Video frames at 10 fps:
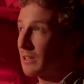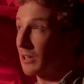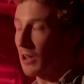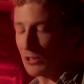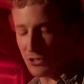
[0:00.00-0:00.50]

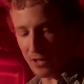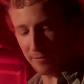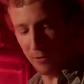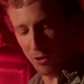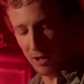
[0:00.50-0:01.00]
So go
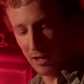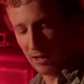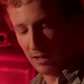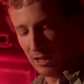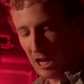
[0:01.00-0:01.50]
straight for her
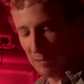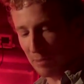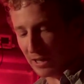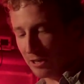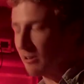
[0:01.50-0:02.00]

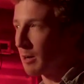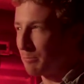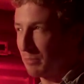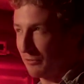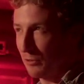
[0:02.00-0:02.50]
and pick her
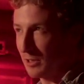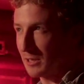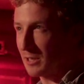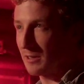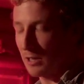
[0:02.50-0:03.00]
up before you
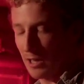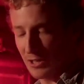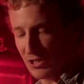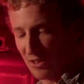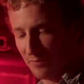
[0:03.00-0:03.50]
turn the
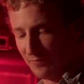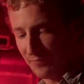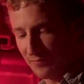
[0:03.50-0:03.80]
lights on.